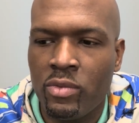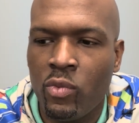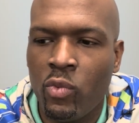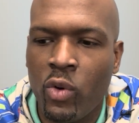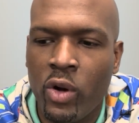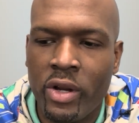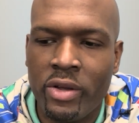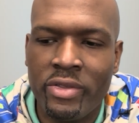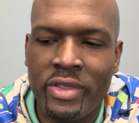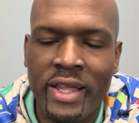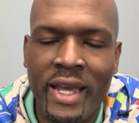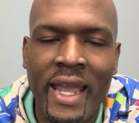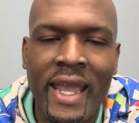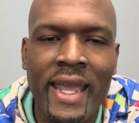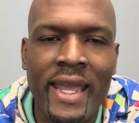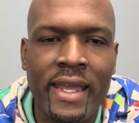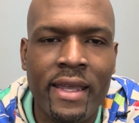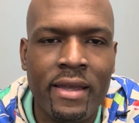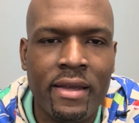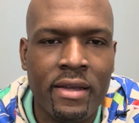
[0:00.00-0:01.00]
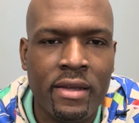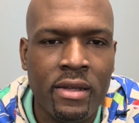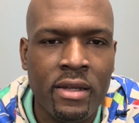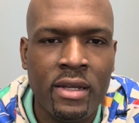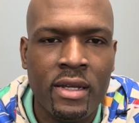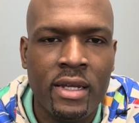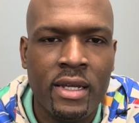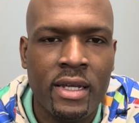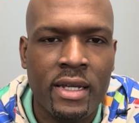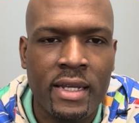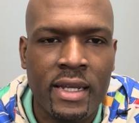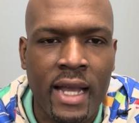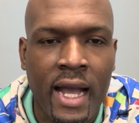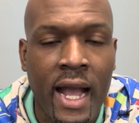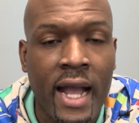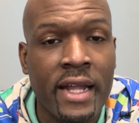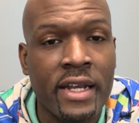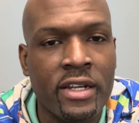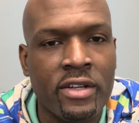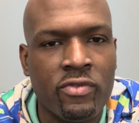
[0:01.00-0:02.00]
where they
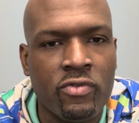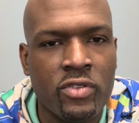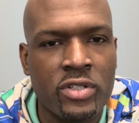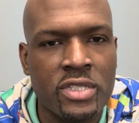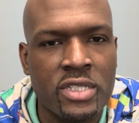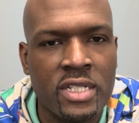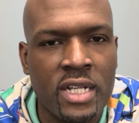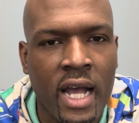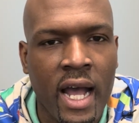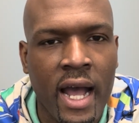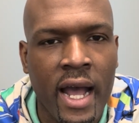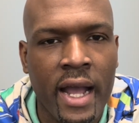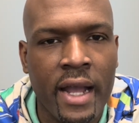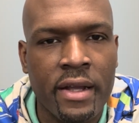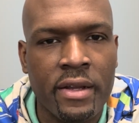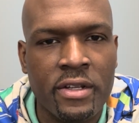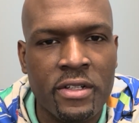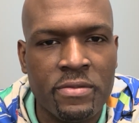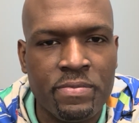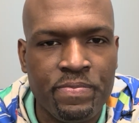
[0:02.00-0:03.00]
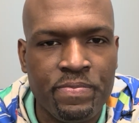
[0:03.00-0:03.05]
kind of reside.